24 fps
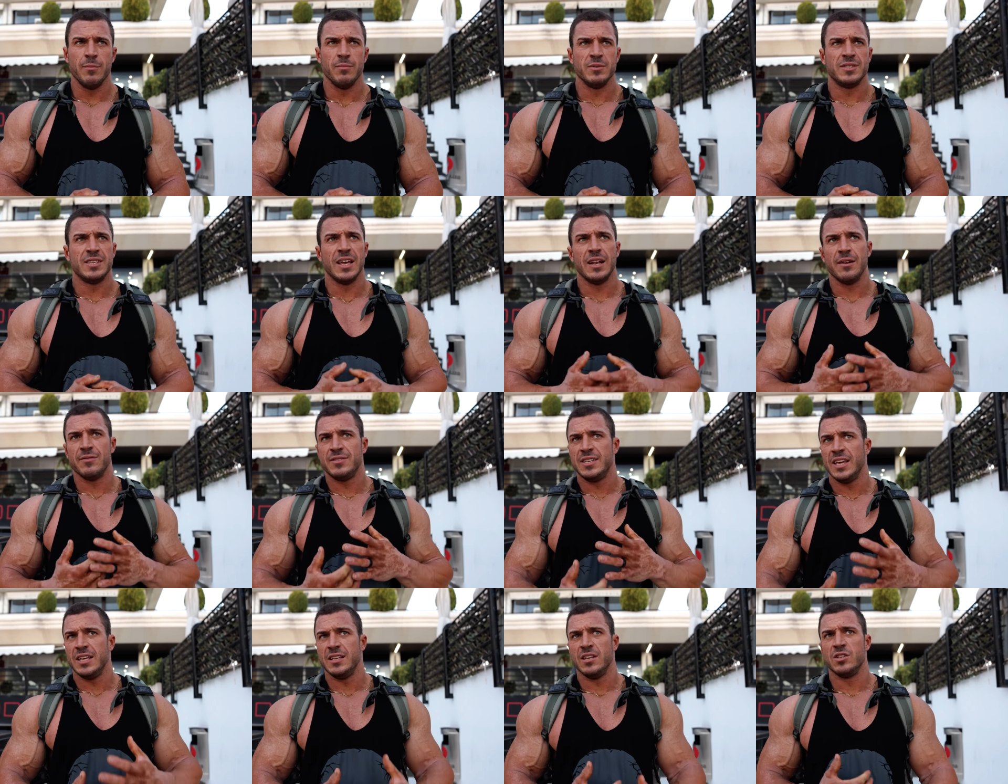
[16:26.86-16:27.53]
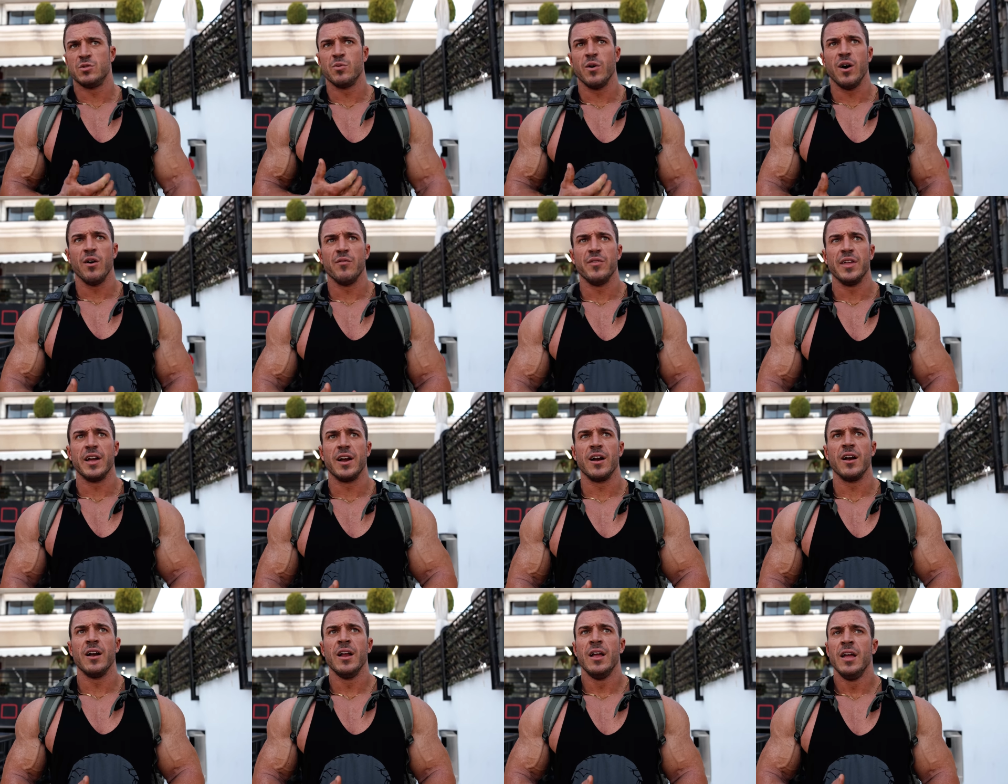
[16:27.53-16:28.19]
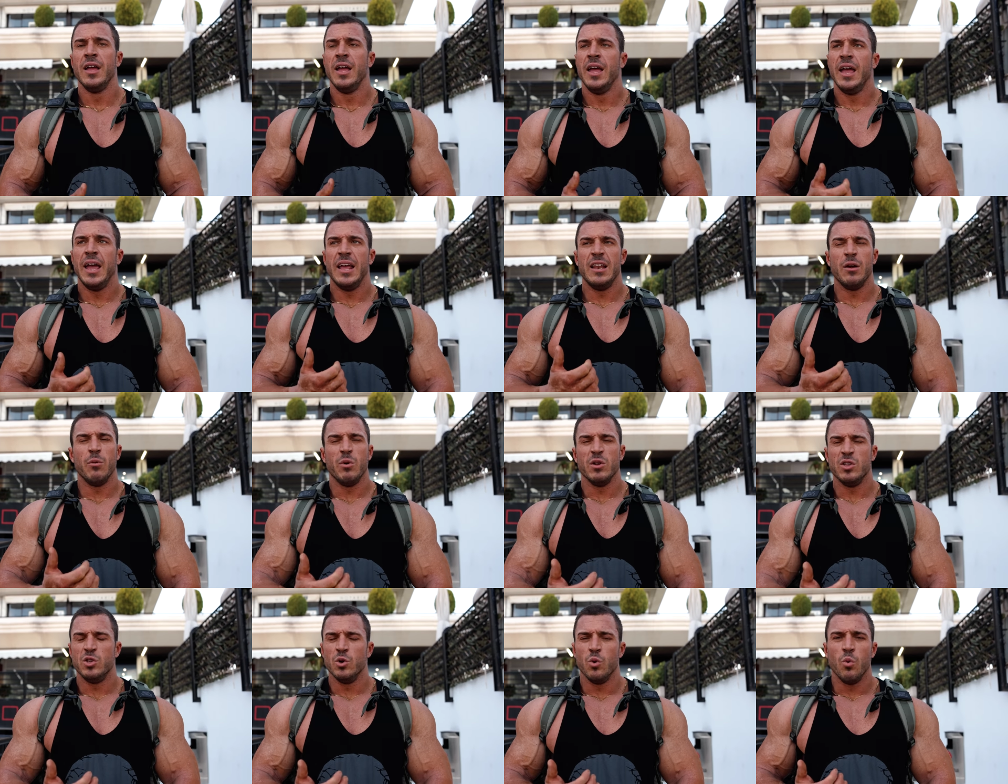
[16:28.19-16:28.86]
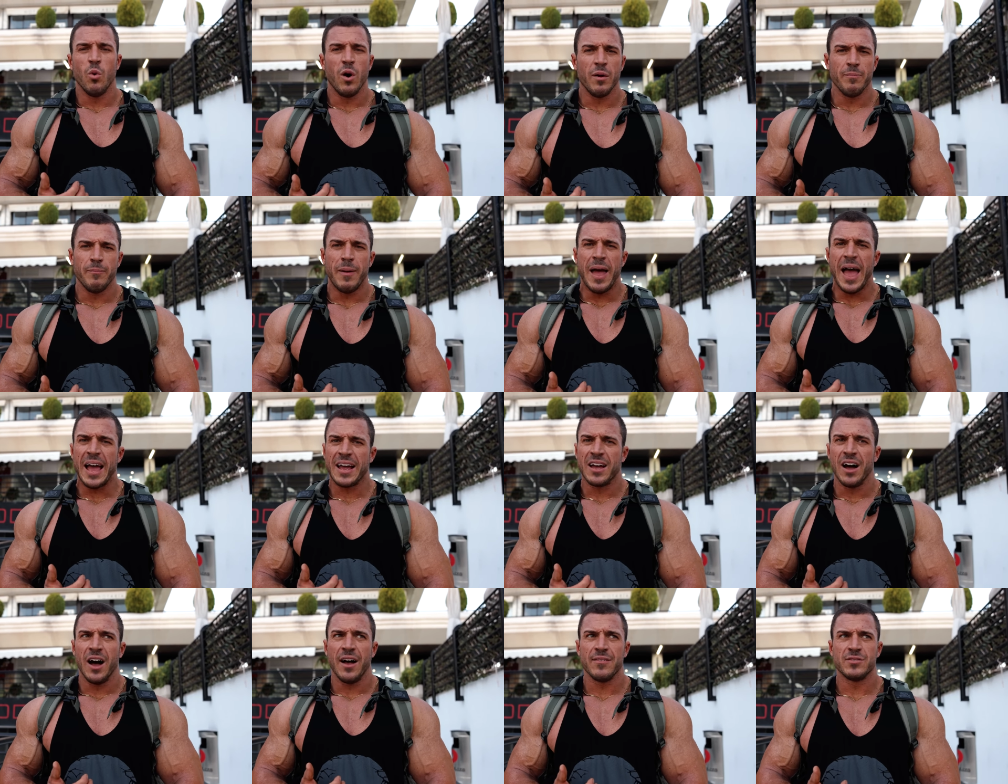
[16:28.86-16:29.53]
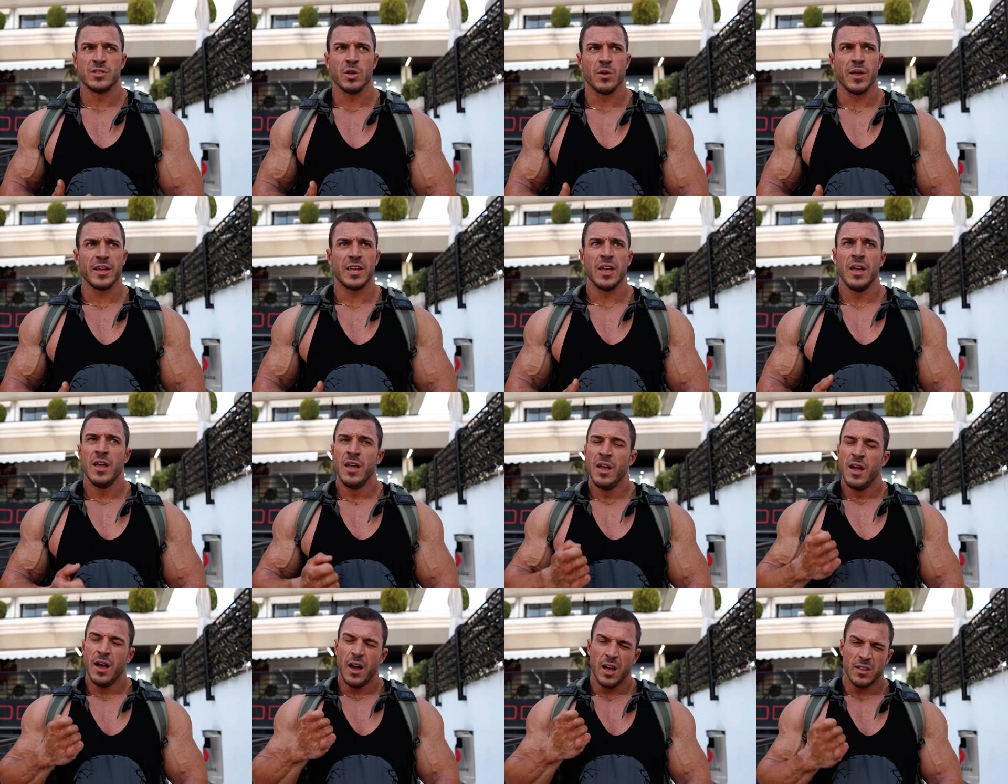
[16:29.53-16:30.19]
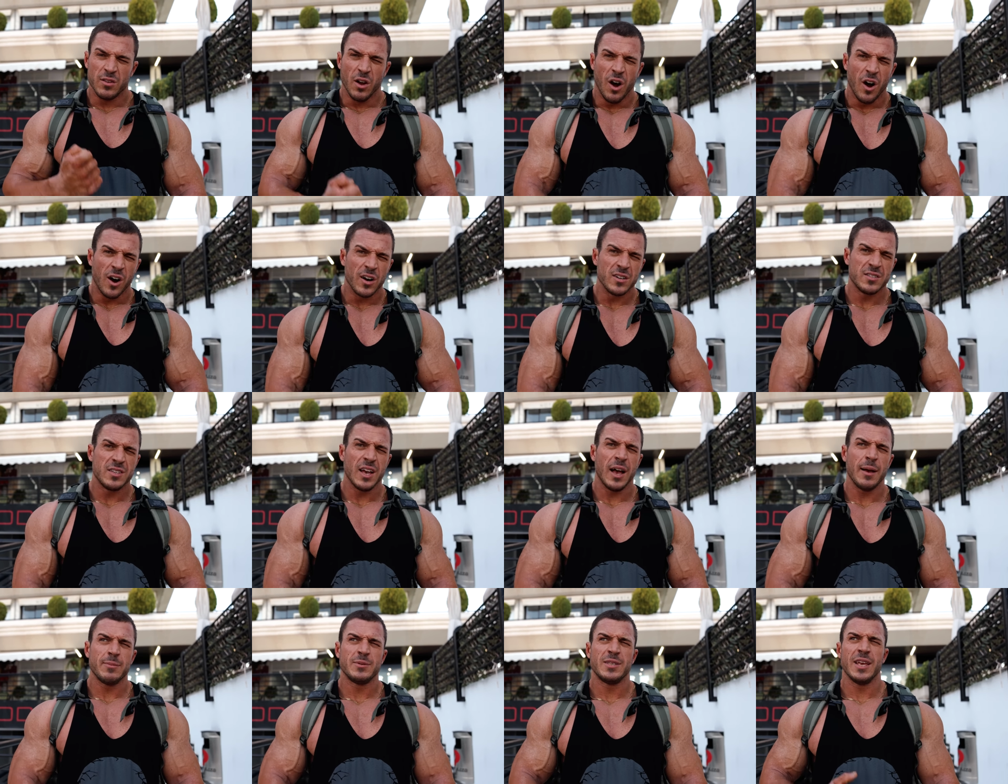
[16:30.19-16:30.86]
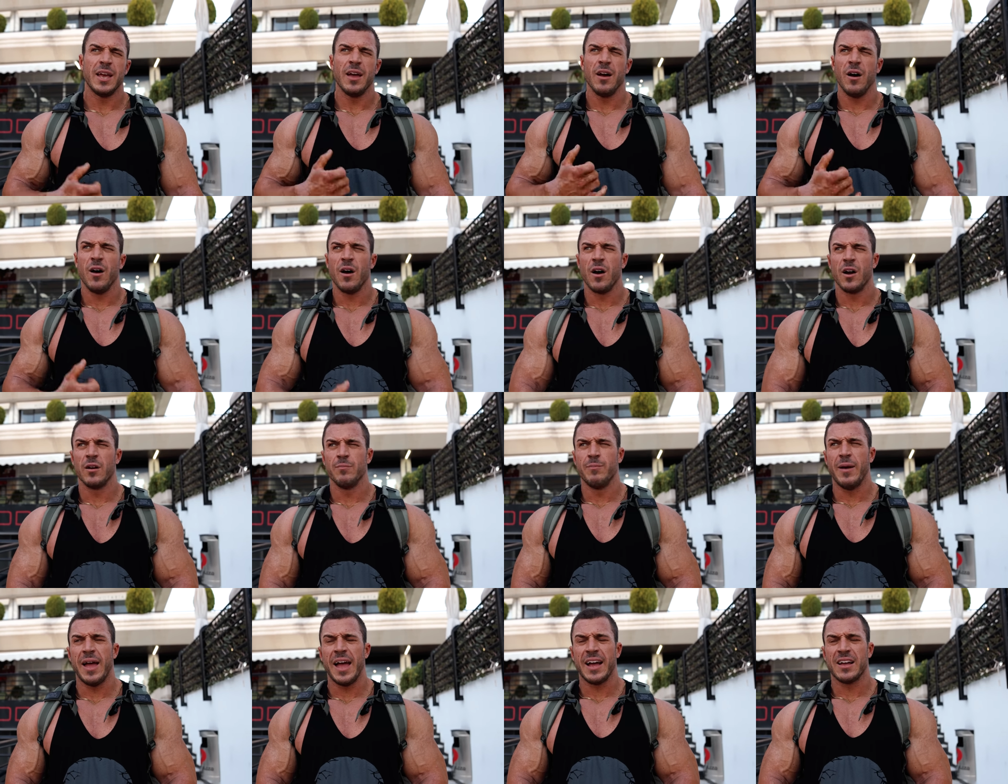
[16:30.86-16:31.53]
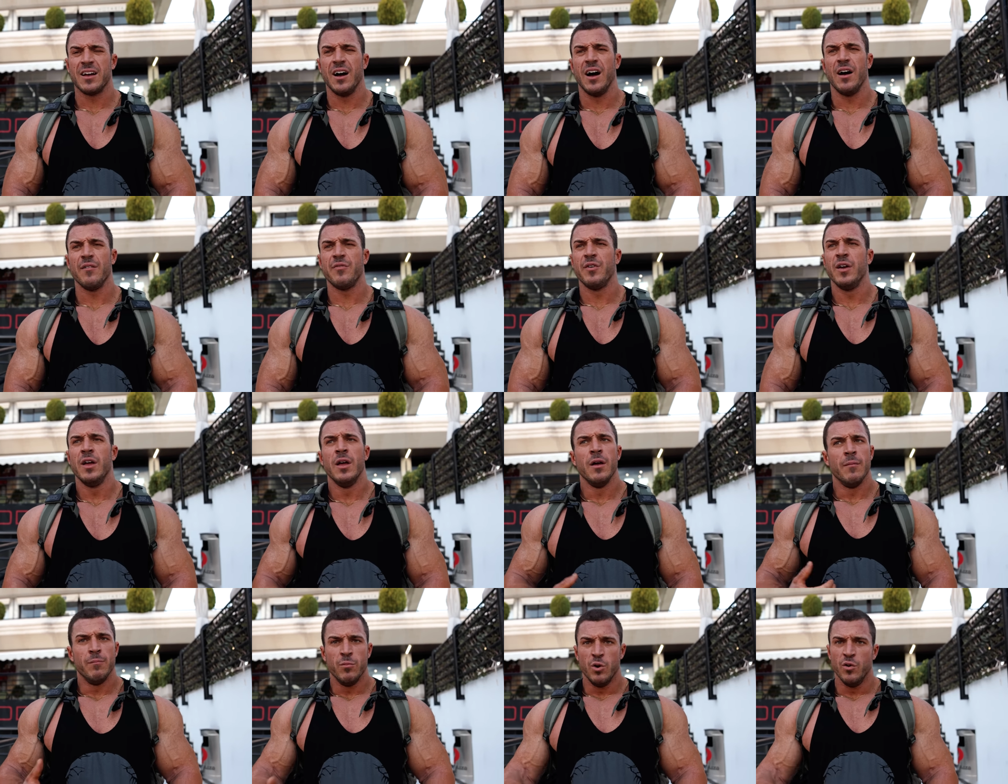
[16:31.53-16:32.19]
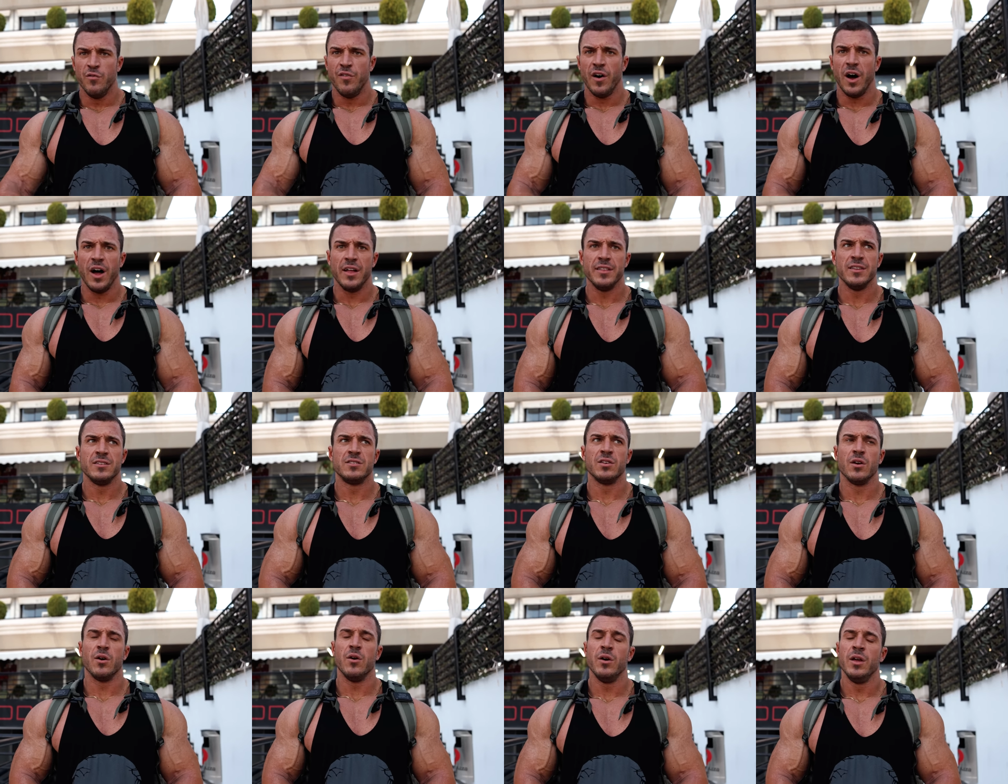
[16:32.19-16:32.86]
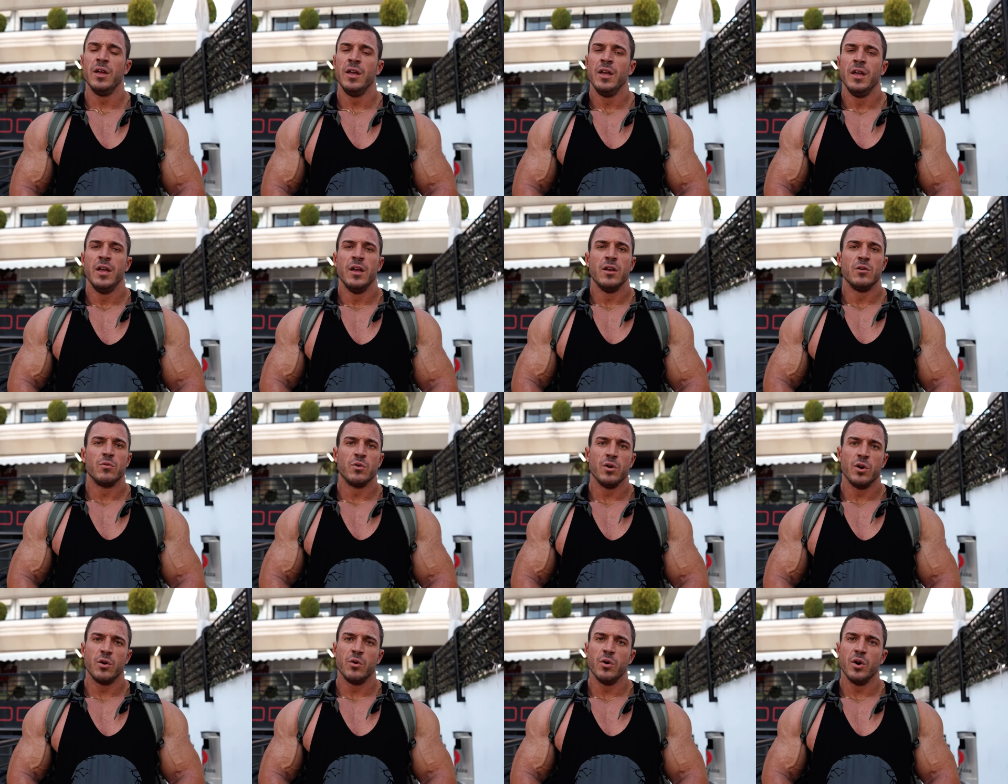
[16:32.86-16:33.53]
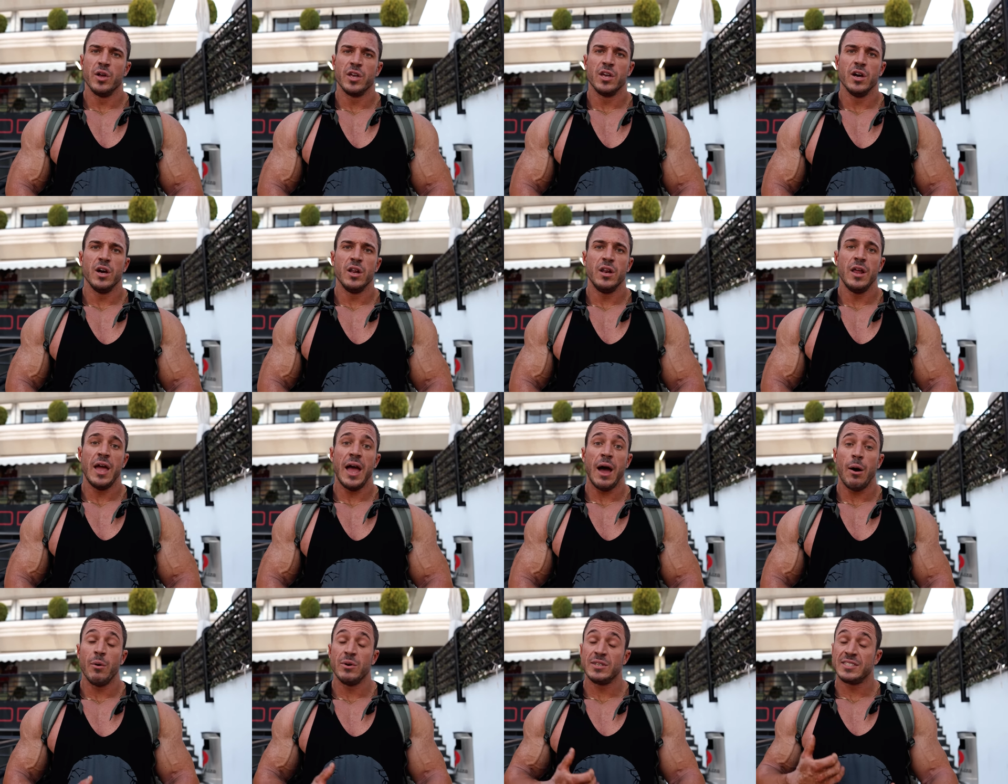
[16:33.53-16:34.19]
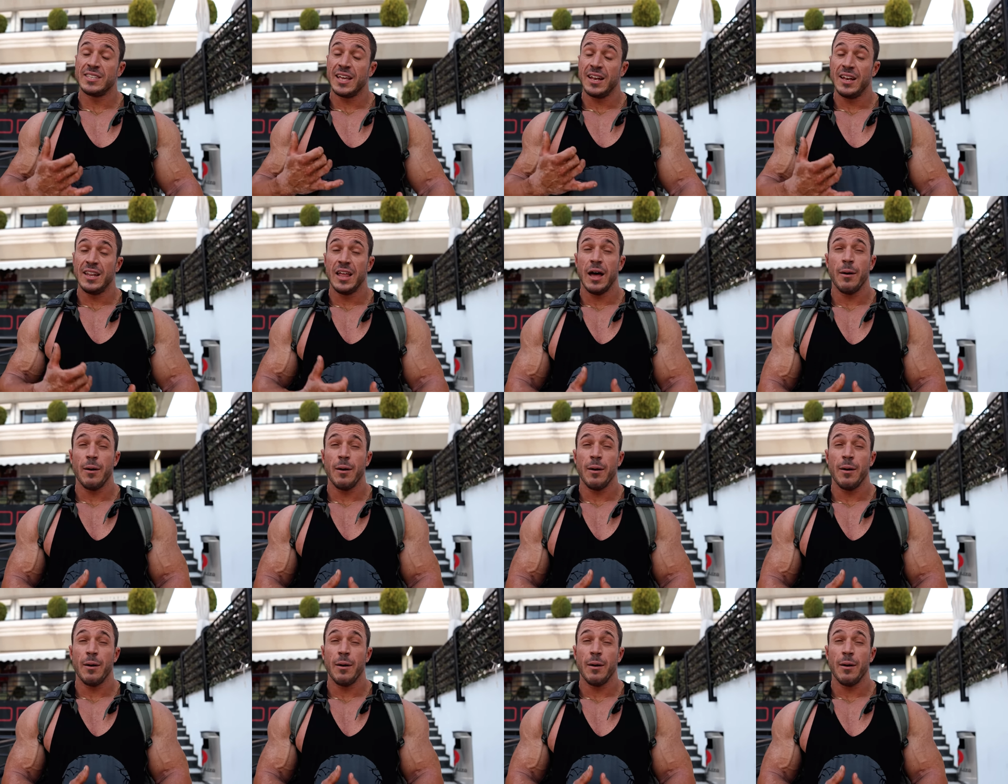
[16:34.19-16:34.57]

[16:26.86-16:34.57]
set of 10 to 12 there. And then we do one back off. So like a hard top set, hard back off, move on. So really, really good. How we set it